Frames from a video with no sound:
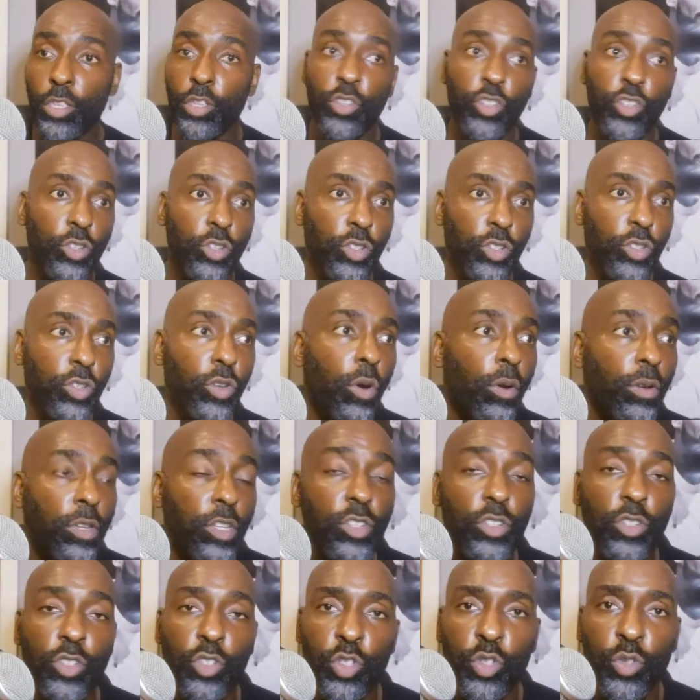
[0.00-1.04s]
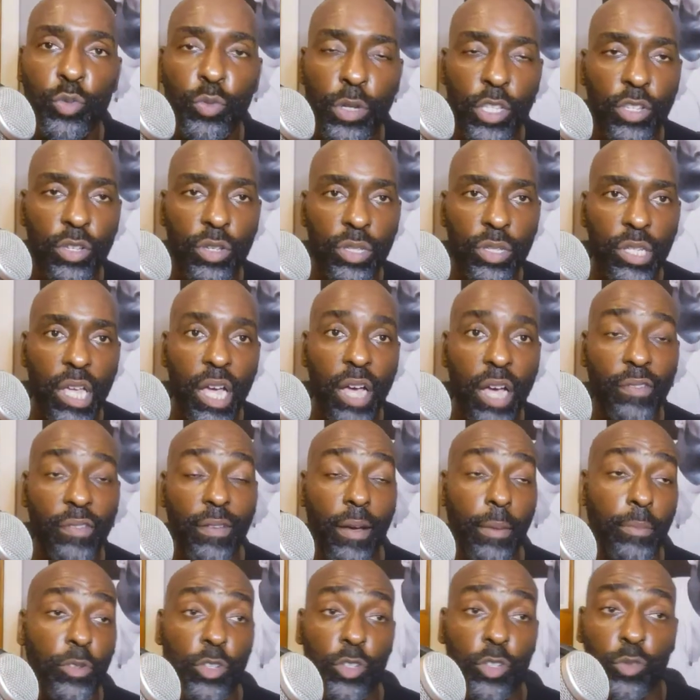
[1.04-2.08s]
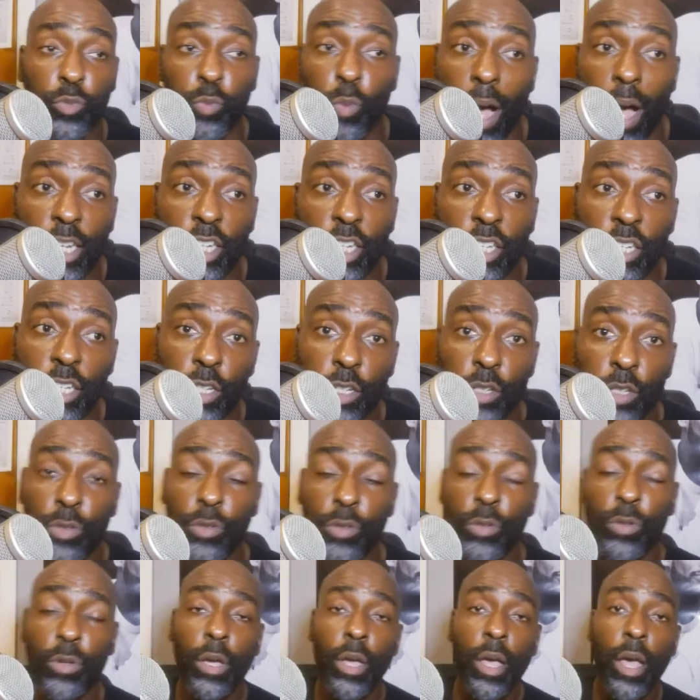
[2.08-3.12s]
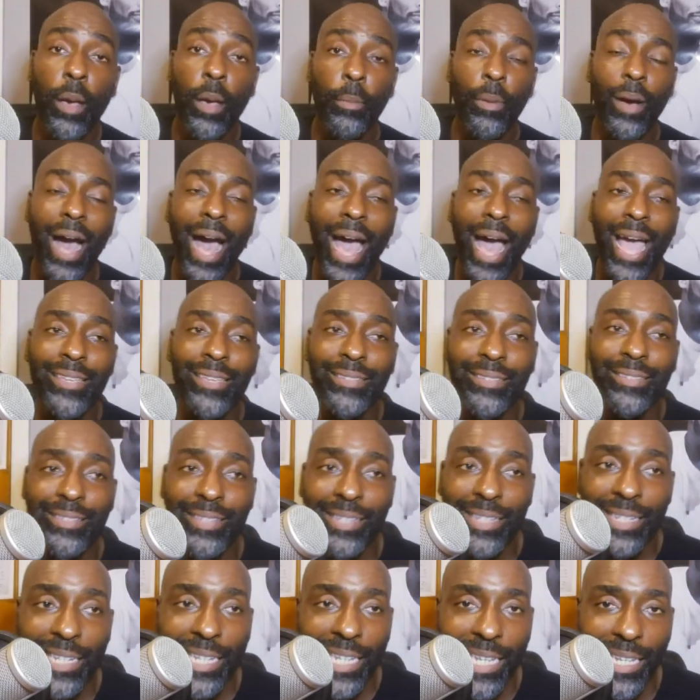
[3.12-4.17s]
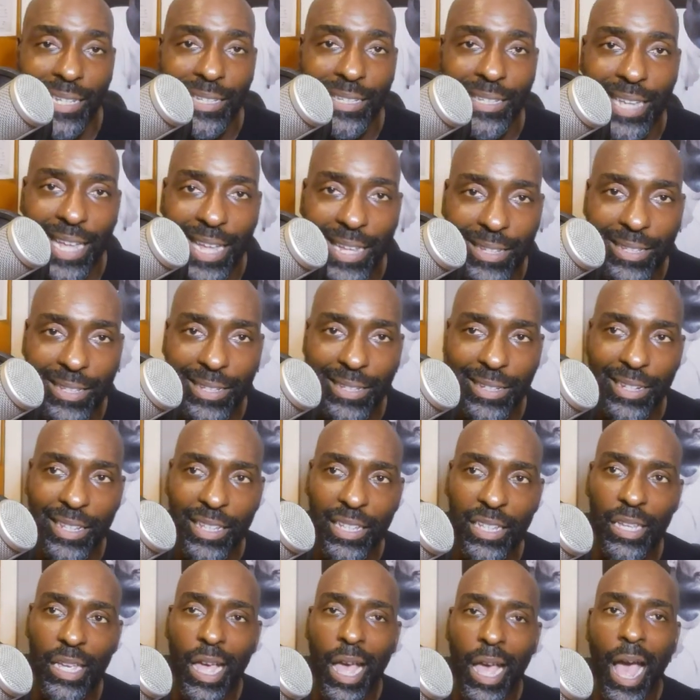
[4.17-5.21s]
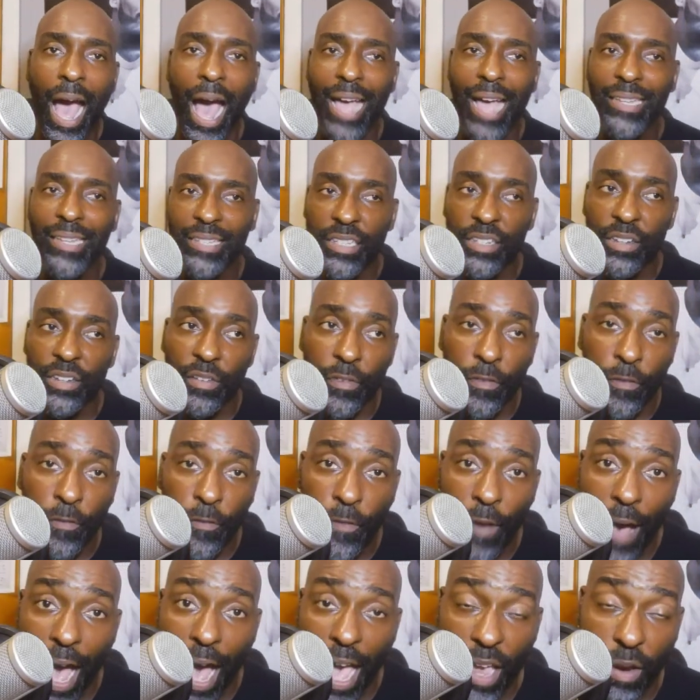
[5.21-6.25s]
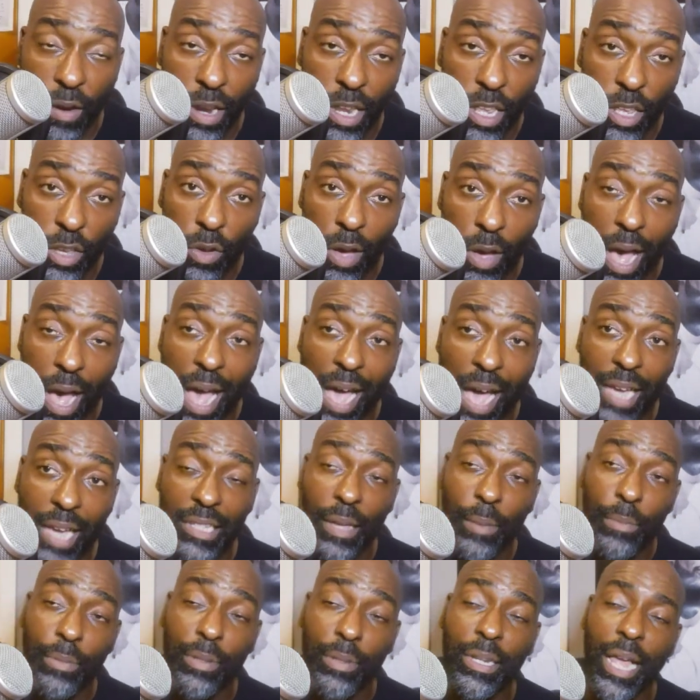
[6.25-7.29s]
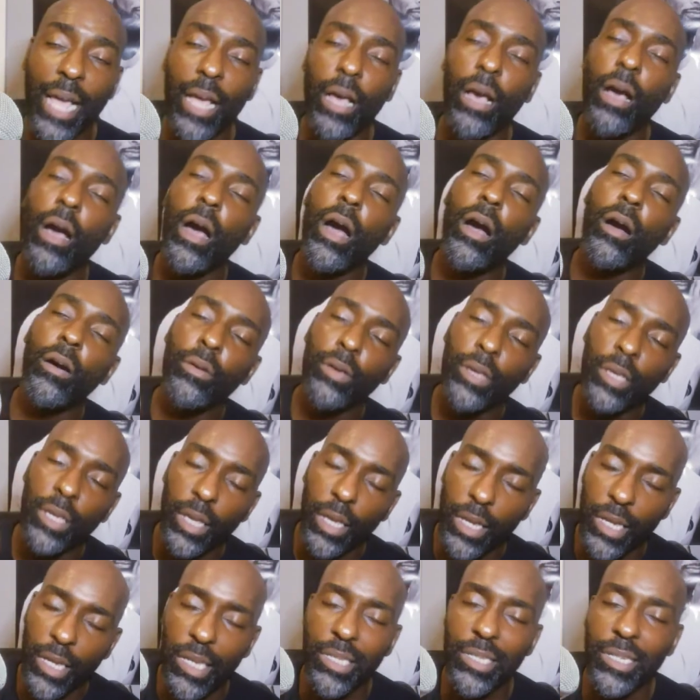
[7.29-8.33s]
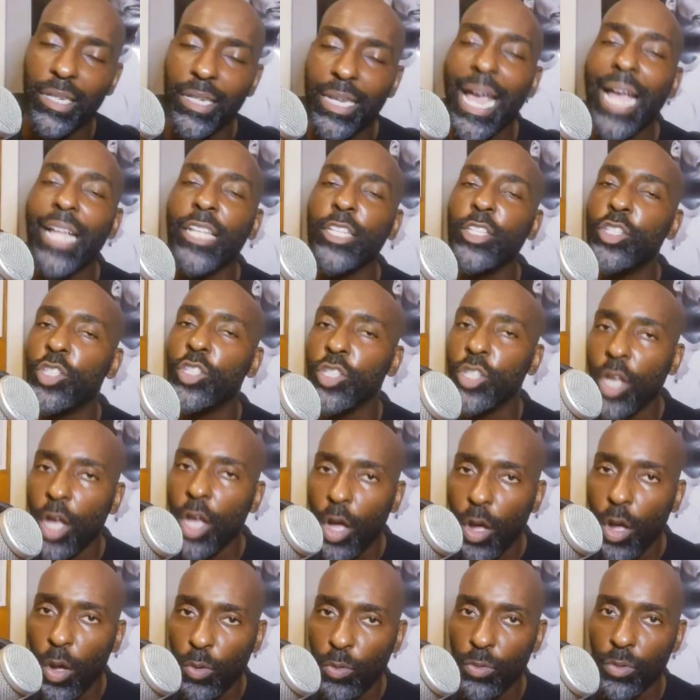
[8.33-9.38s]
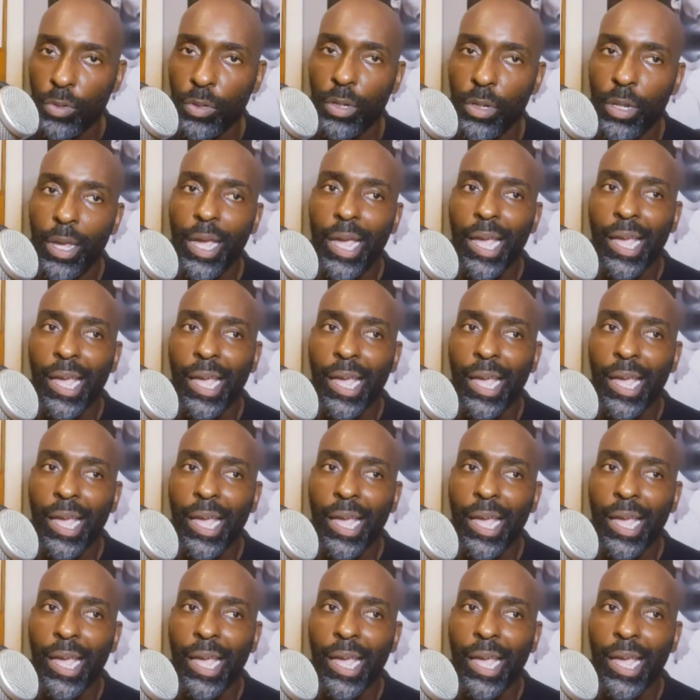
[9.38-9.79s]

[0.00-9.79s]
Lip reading: You just go, you just do it yourself. I'm just watching you. But I see the intensity. I see the fire in your eyes. I'd be like, oh, okay, he's in that zone.